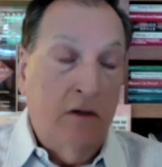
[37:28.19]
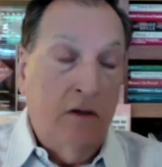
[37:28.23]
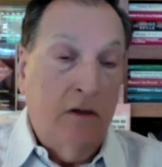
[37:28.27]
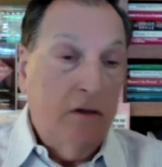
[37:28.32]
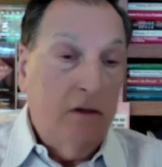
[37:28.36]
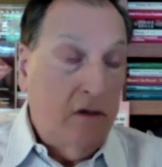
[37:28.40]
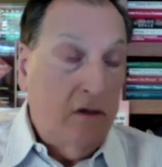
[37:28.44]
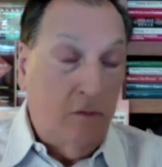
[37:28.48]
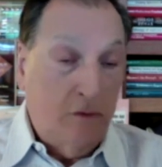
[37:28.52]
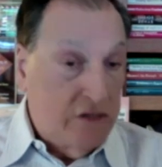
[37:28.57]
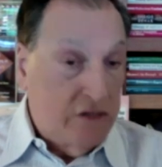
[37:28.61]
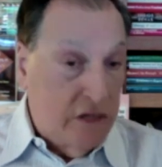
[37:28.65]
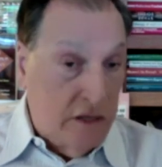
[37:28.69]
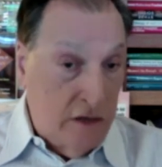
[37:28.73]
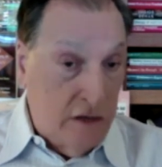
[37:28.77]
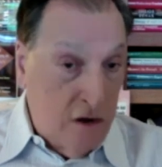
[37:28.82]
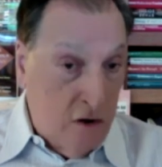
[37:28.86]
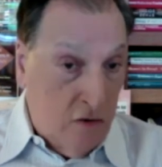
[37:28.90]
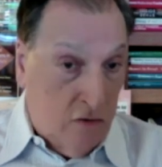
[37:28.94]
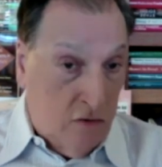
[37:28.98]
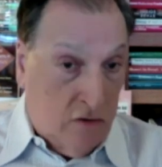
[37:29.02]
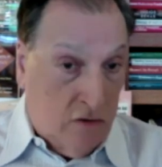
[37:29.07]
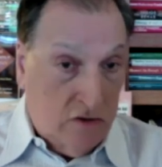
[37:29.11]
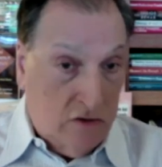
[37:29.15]
They would say,
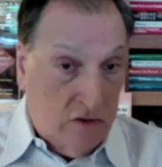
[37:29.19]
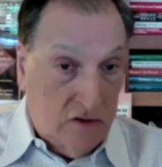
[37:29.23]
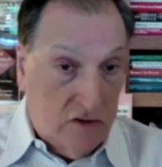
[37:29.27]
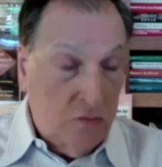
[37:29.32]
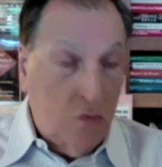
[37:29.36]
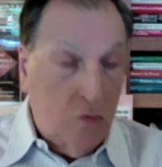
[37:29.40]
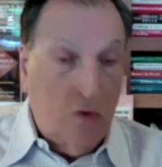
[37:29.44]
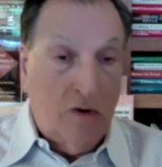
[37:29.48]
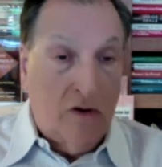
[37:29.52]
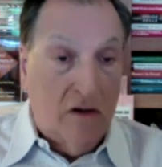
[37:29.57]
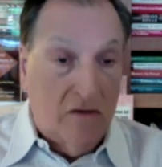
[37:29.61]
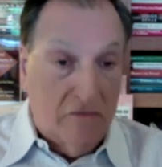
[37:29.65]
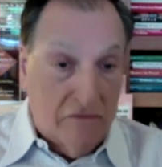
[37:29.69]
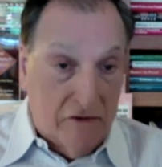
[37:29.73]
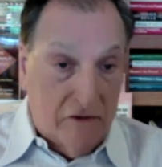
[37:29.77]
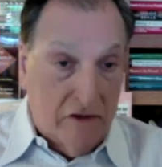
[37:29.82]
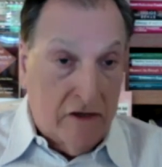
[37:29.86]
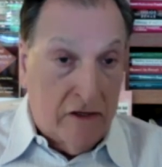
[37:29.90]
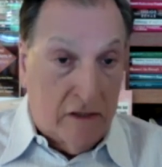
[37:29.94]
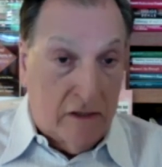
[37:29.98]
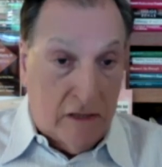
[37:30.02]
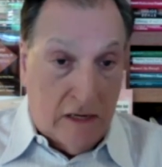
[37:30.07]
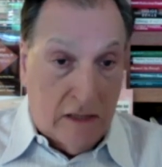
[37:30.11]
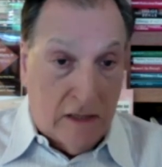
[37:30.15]
no, this is working
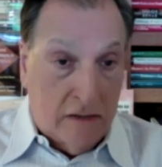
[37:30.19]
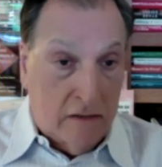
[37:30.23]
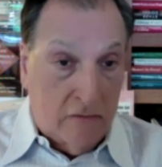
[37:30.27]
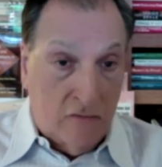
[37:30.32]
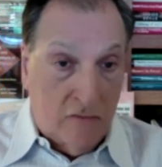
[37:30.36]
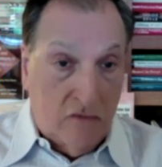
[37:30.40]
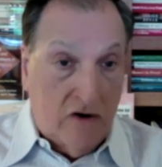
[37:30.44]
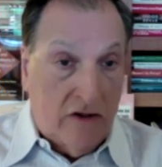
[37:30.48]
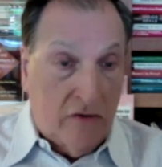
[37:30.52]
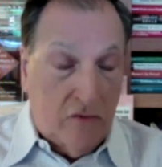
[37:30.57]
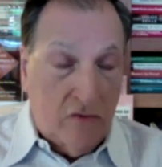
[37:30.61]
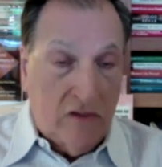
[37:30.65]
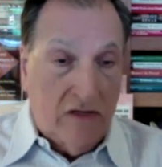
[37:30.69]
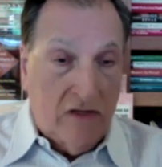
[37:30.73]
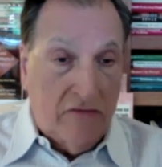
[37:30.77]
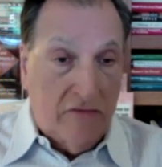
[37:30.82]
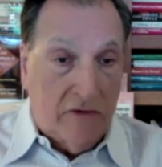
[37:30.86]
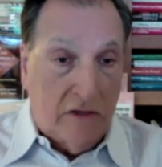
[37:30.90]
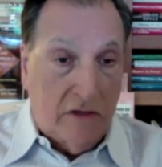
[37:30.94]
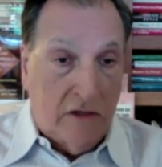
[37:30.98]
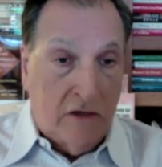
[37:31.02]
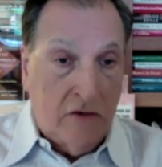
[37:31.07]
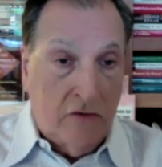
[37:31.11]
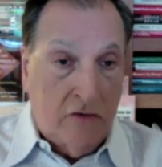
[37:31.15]
fine. I'd rather leave it
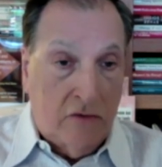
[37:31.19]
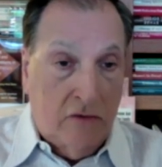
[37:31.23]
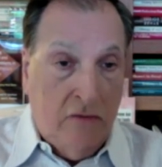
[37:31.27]
alone.